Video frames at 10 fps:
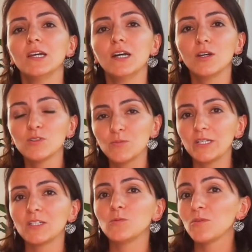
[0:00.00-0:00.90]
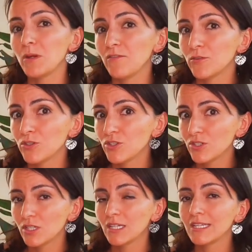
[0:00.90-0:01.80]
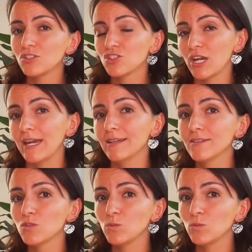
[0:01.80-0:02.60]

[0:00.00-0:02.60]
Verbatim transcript: I was pregnant with my first child,